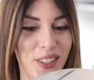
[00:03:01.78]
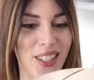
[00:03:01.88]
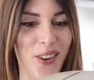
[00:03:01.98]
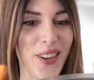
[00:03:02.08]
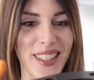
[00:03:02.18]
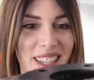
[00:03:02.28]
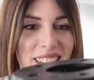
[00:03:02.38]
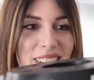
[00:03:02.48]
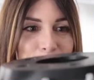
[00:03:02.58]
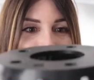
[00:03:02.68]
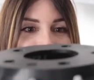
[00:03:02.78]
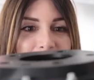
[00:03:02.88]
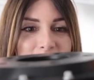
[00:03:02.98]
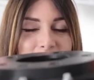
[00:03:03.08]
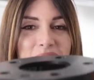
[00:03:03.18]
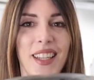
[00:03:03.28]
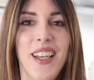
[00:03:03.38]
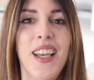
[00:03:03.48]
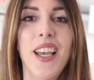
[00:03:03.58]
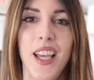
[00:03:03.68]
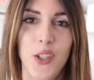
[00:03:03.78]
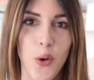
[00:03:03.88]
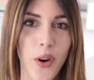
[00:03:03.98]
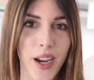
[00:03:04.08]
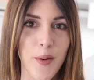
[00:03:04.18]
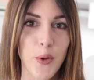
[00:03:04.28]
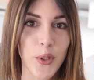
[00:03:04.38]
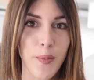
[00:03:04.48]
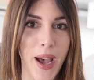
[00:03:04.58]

so excited about this. And don't worry, I'm doing the